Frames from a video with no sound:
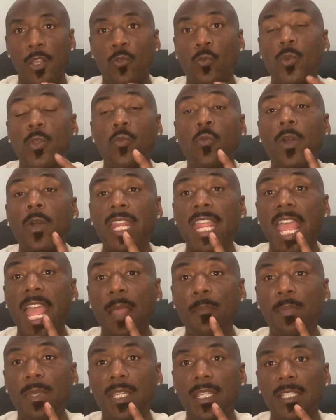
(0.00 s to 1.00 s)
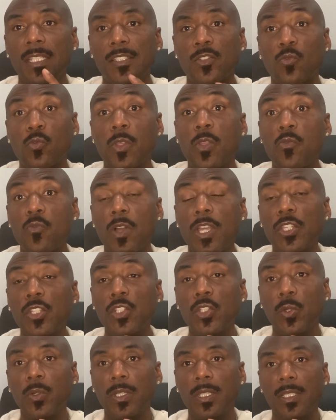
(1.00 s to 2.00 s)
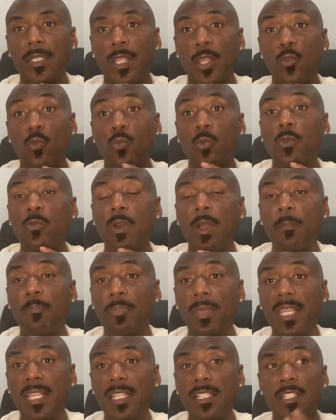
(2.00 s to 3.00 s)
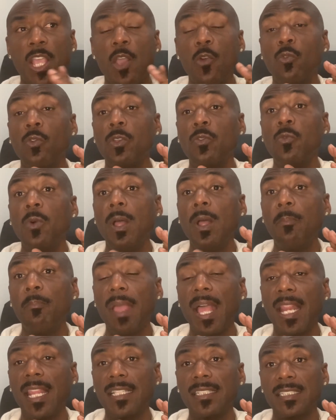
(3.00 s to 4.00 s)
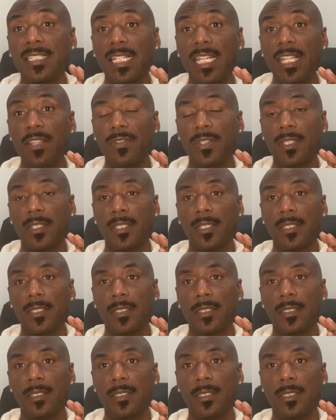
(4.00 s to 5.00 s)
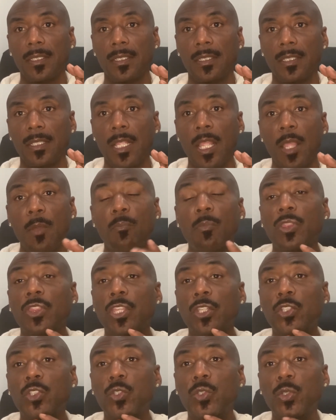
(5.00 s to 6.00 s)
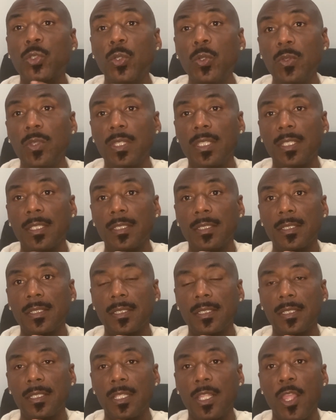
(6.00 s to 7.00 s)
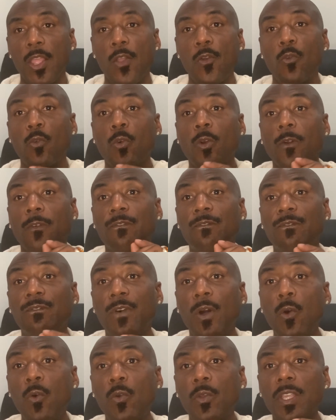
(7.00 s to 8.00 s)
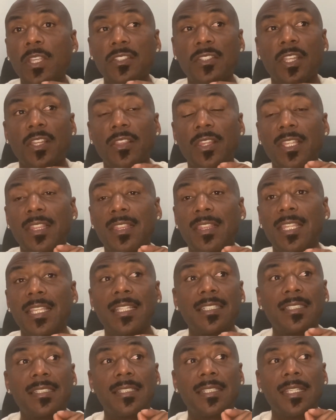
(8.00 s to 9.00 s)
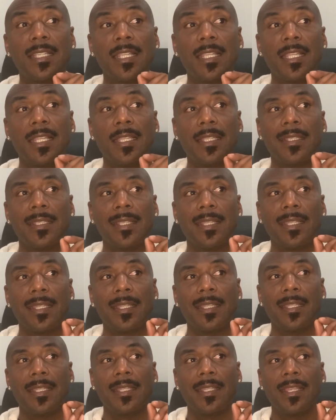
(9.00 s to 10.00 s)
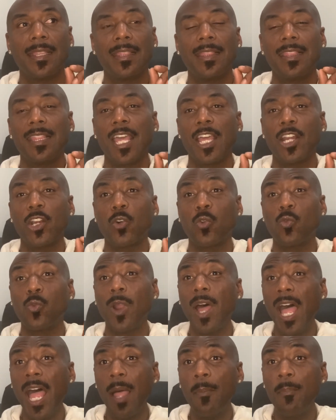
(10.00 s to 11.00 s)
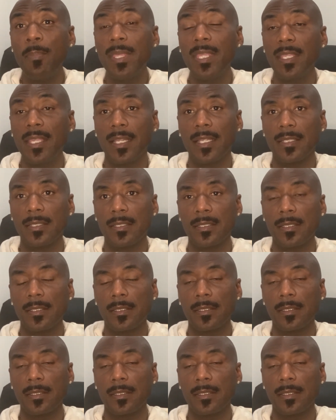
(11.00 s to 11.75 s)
We want happiness. We want joy. We want peace. We want balanced living. But the truth is, we're focused on the things that are robbing us